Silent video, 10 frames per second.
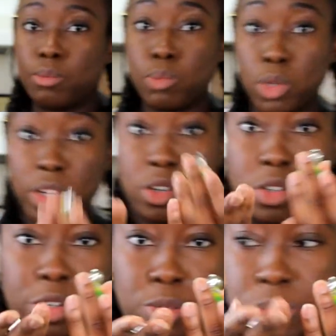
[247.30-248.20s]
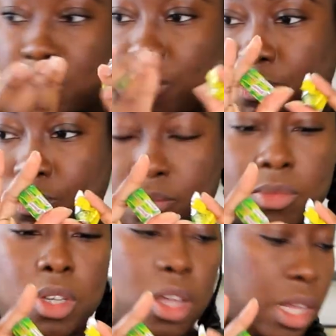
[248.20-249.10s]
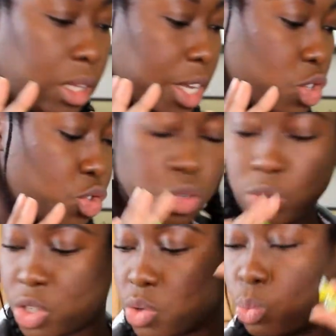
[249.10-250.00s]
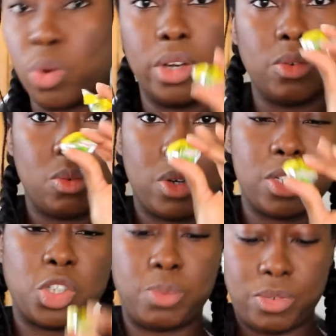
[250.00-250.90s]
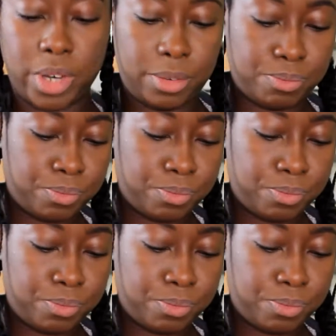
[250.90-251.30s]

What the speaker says: bouillon cubes. Let's do just one it should be fine.